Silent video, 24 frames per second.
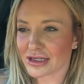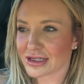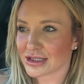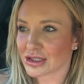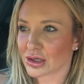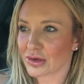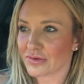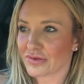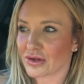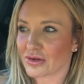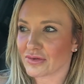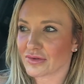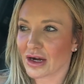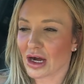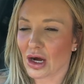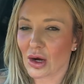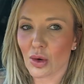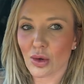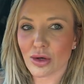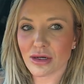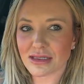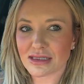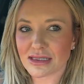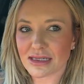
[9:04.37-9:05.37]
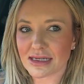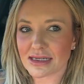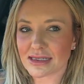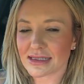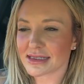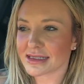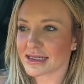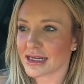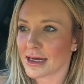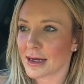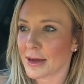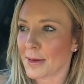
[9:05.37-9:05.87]
So if you've got
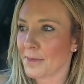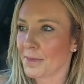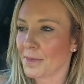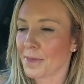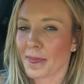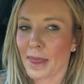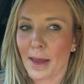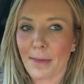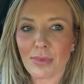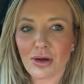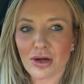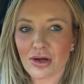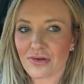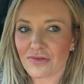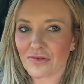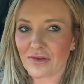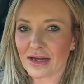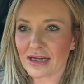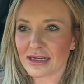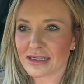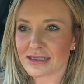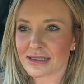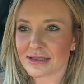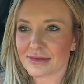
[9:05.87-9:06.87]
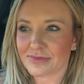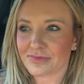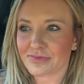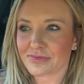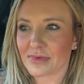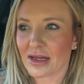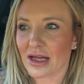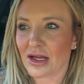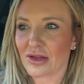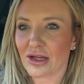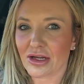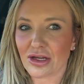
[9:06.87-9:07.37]
horses, perfect.
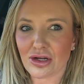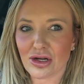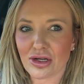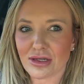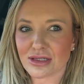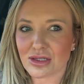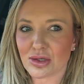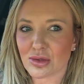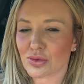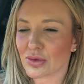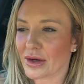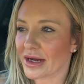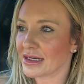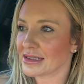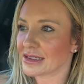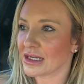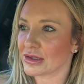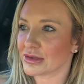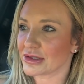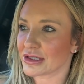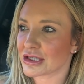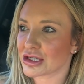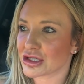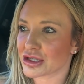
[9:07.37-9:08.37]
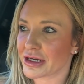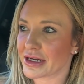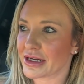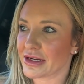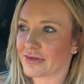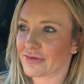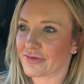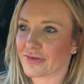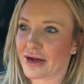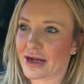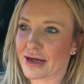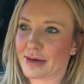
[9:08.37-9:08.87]
And then you're also right down the street
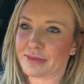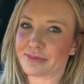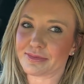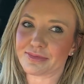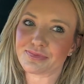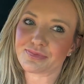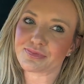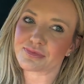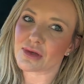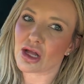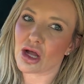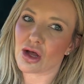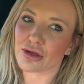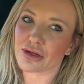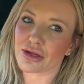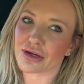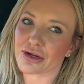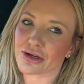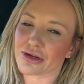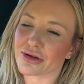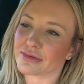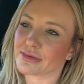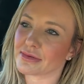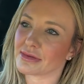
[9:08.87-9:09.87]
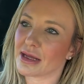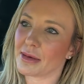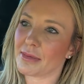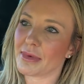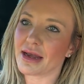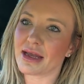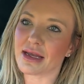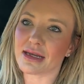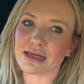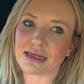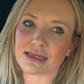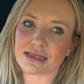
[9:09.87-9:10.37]
from all your
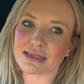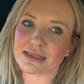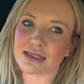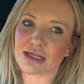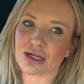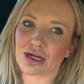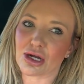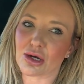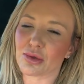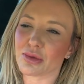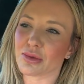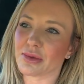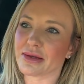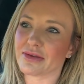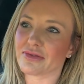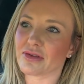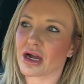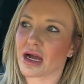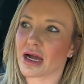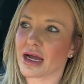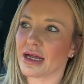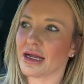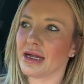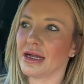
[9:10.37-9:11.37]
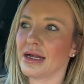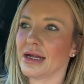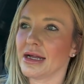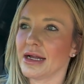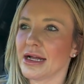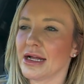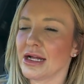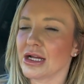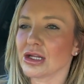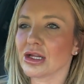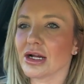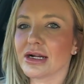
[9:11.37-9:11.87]
amenities. You know, we've got
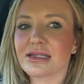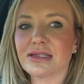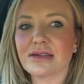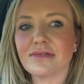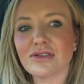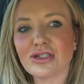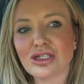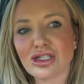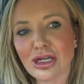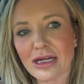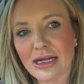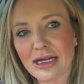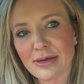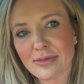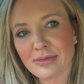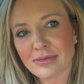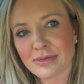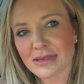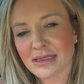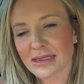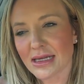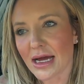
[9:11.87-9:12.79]
lots of gyms.